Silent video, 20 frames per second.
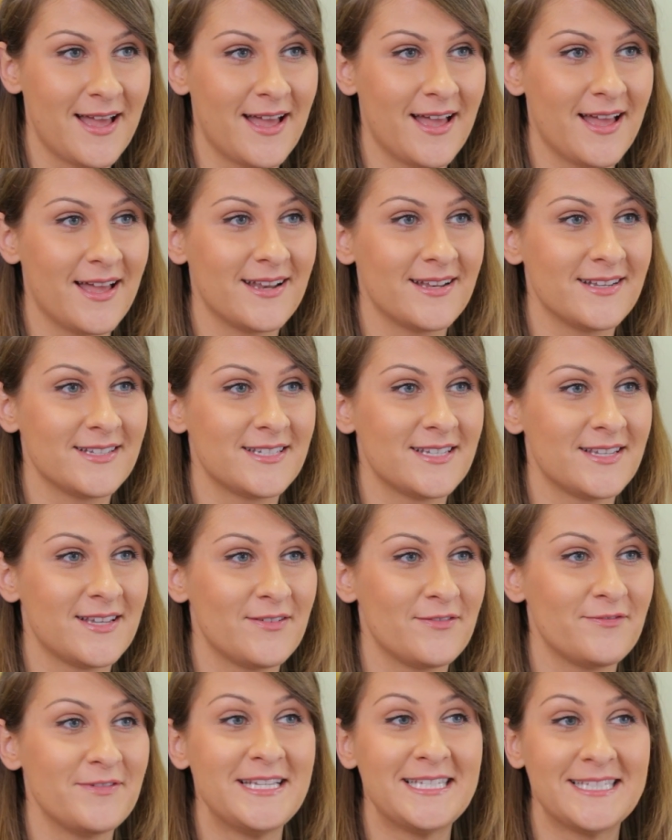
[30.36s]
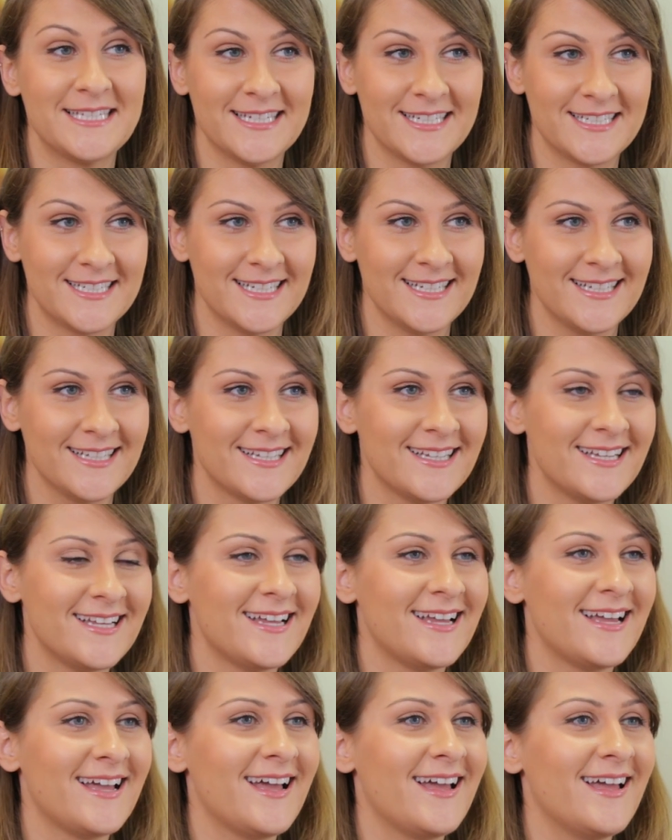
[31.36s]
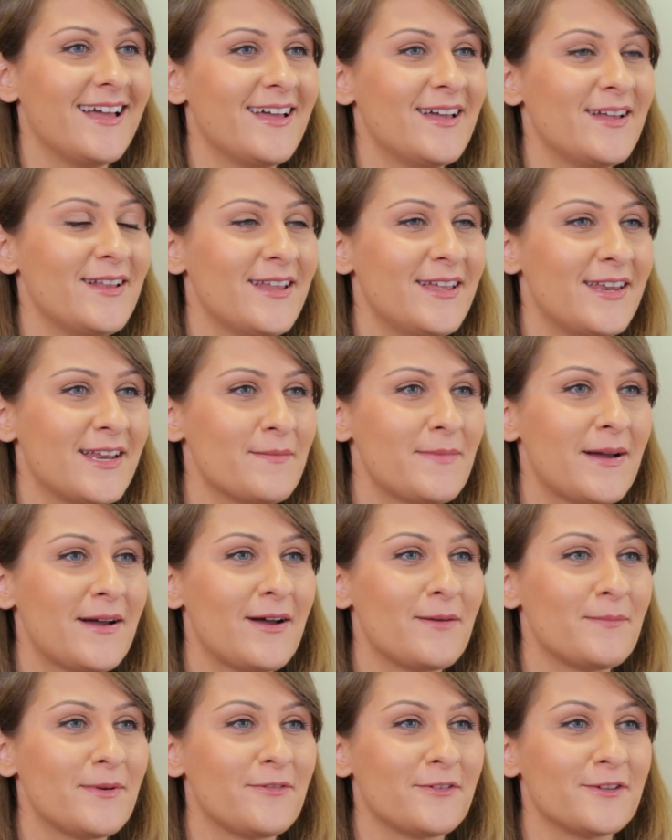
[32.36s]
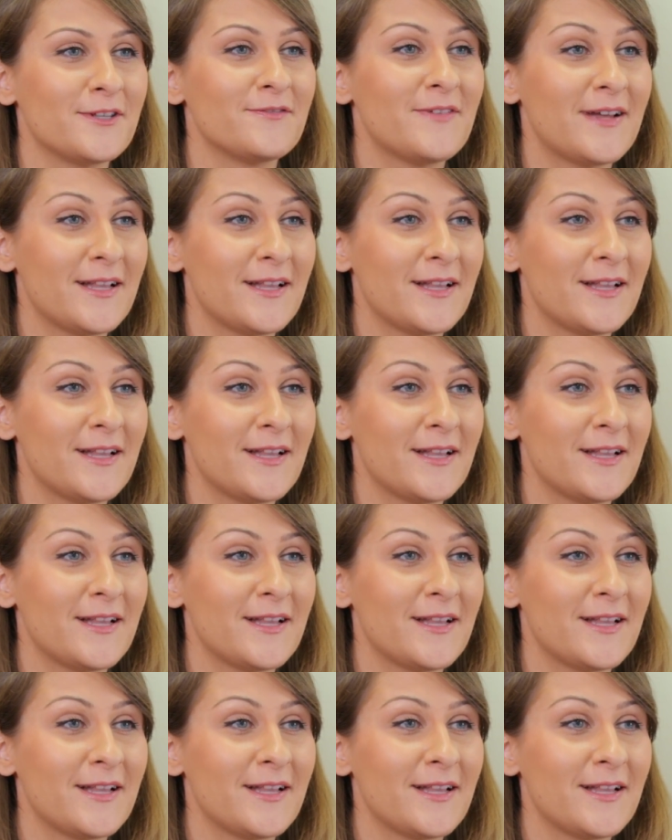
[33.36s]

and researching, learning about Amplifon's